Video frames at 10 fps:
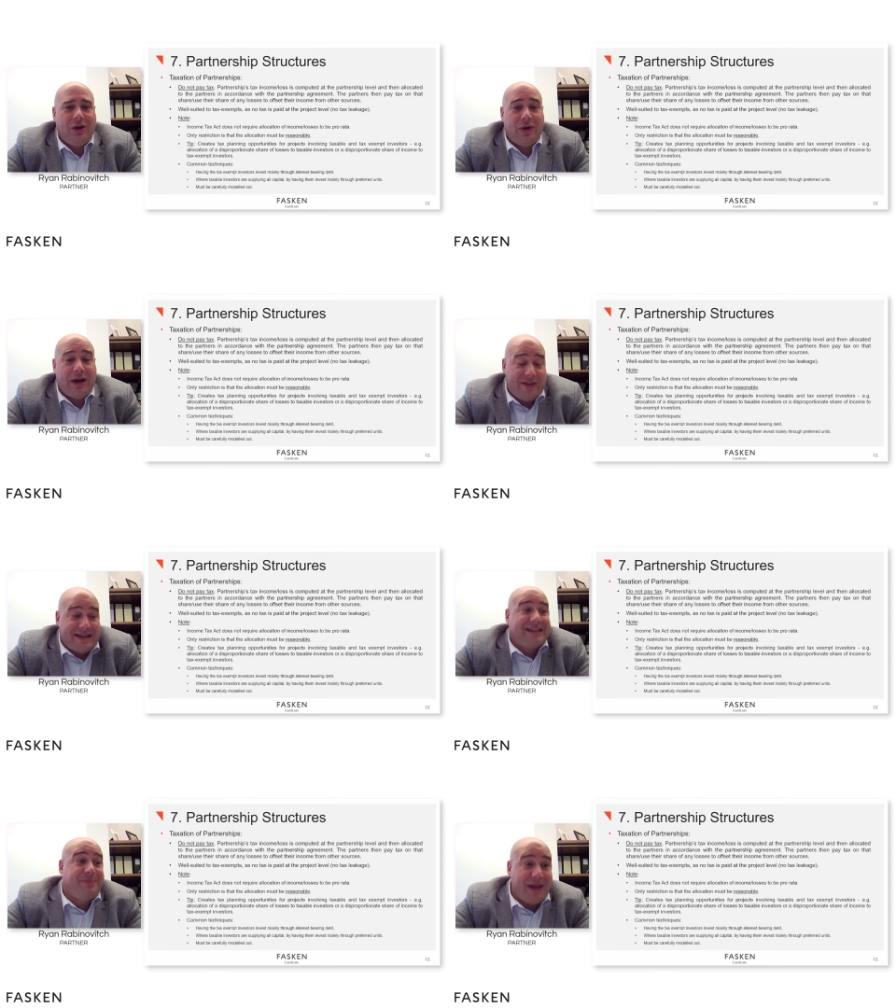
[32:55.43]
And the
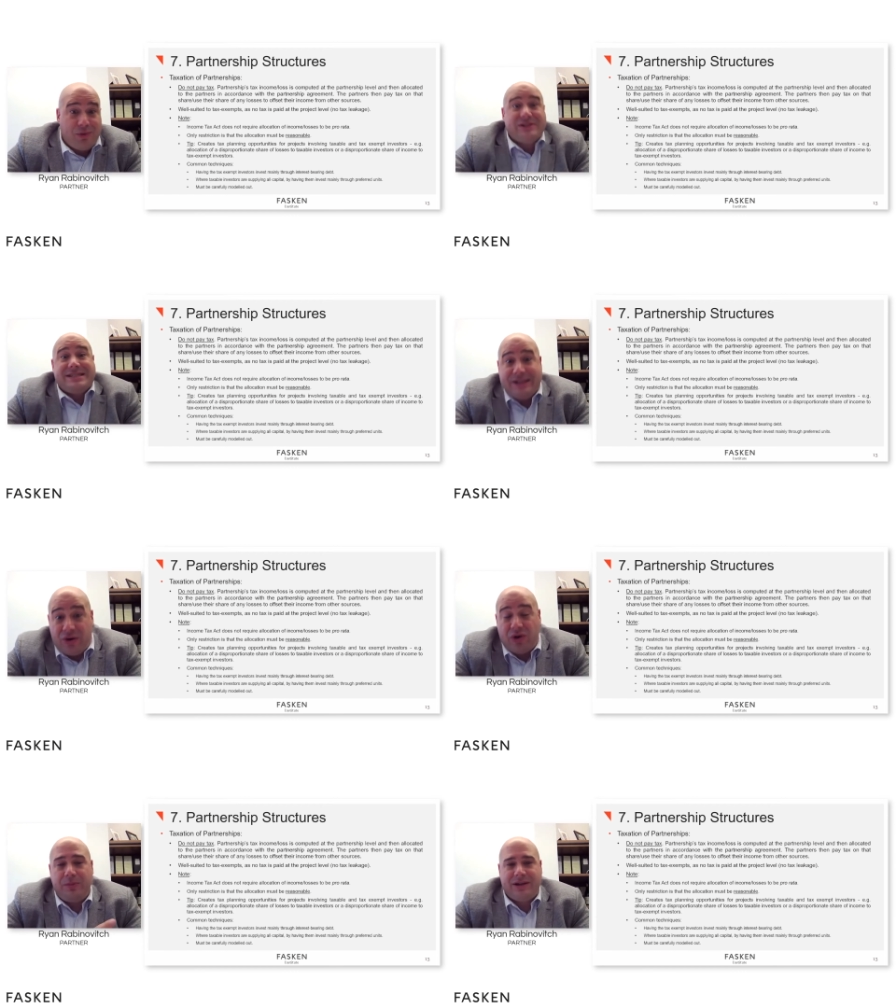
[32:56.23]
tax payable is
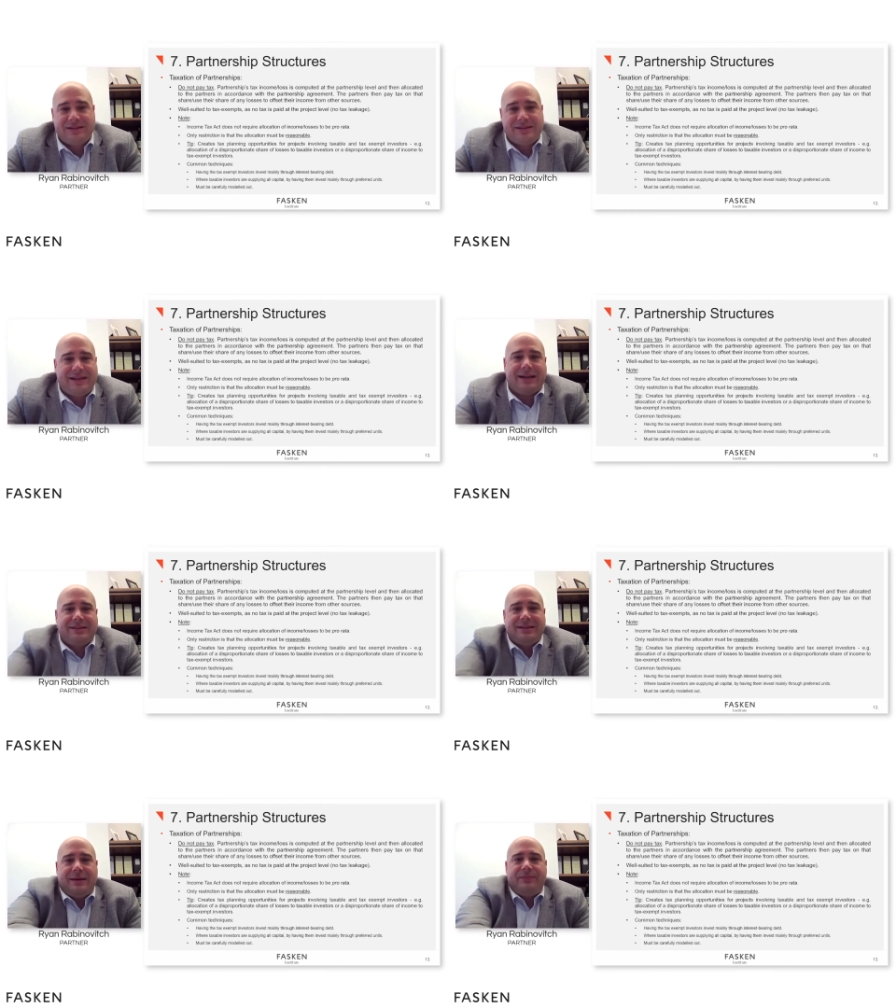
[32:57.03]
zero because the tax
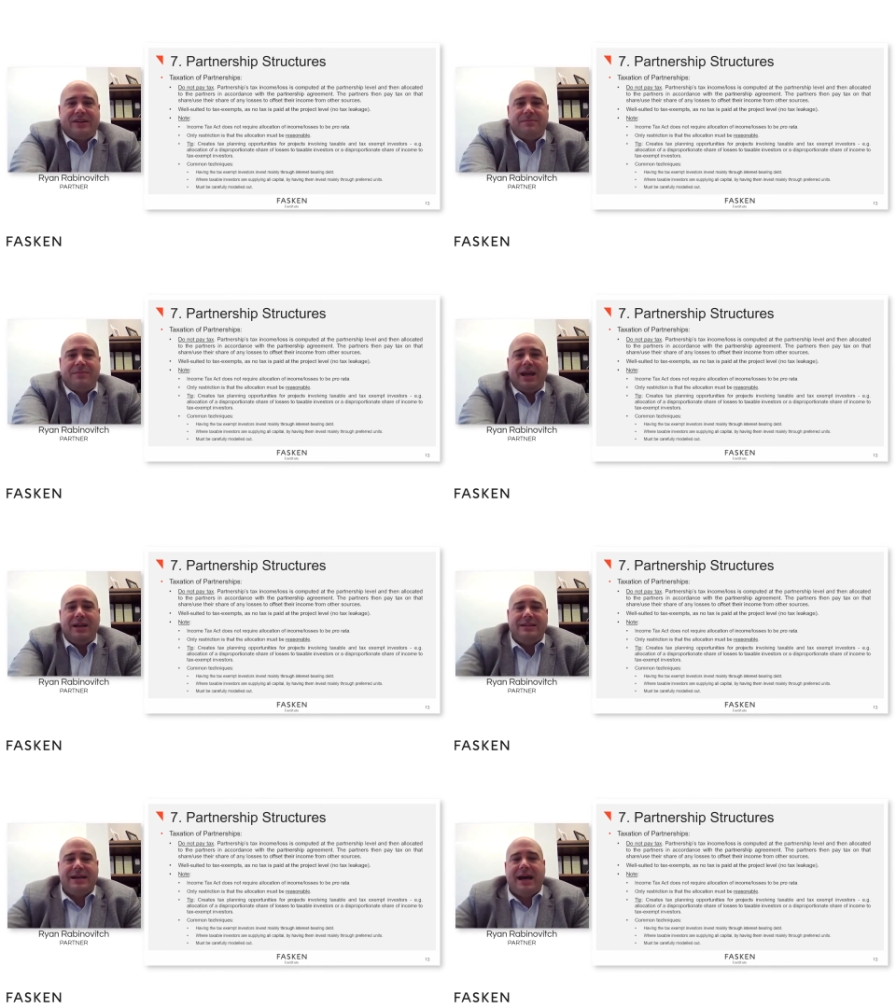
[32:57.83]
exempt doesn't pay
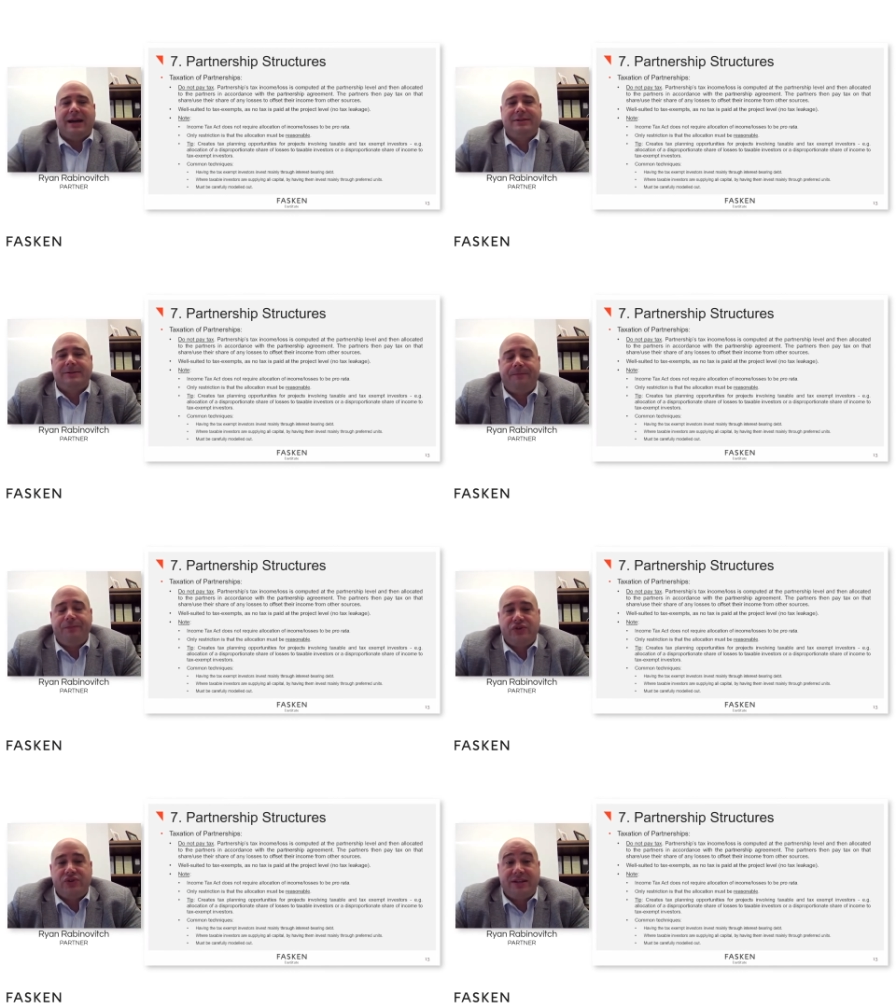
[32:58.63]
any tax.
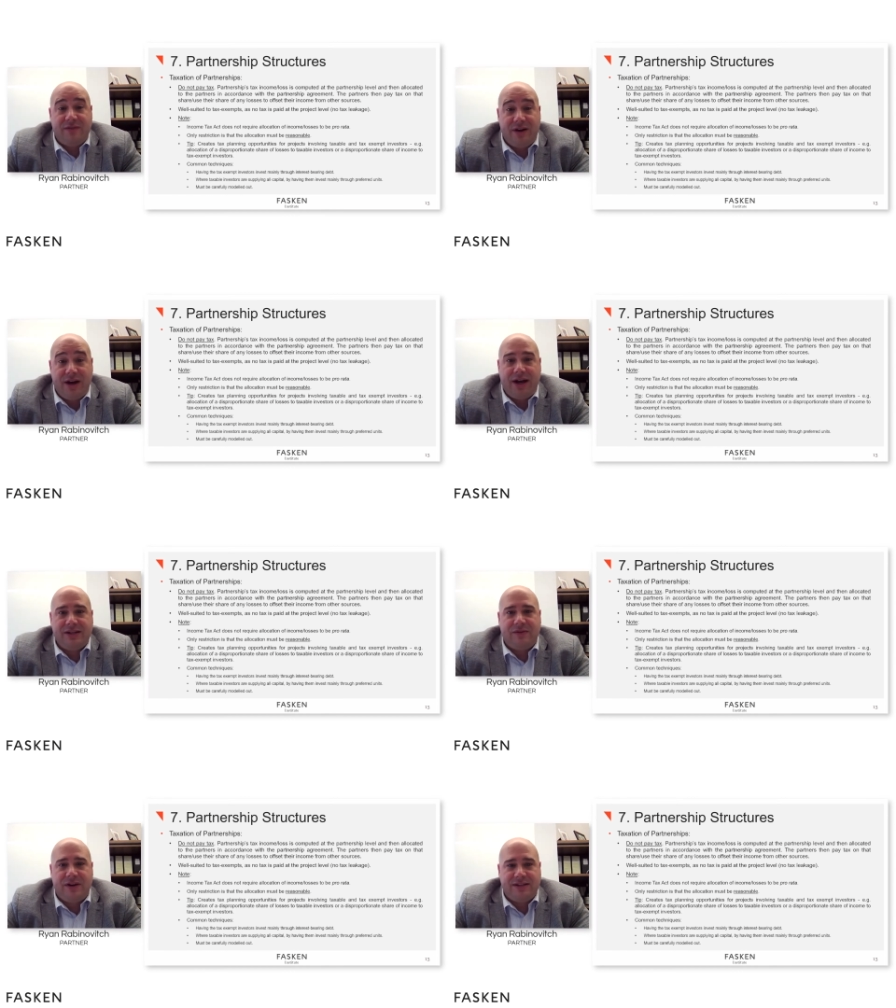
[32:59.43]
So that's very
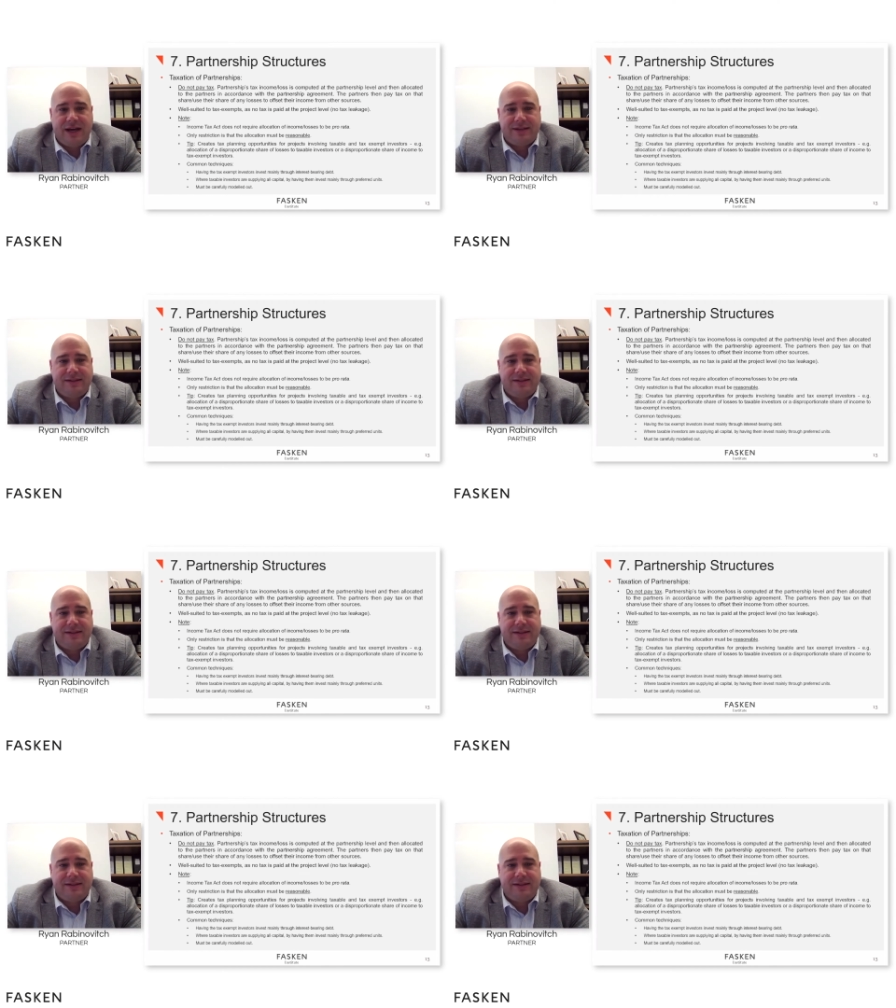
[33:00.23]
nice for a tax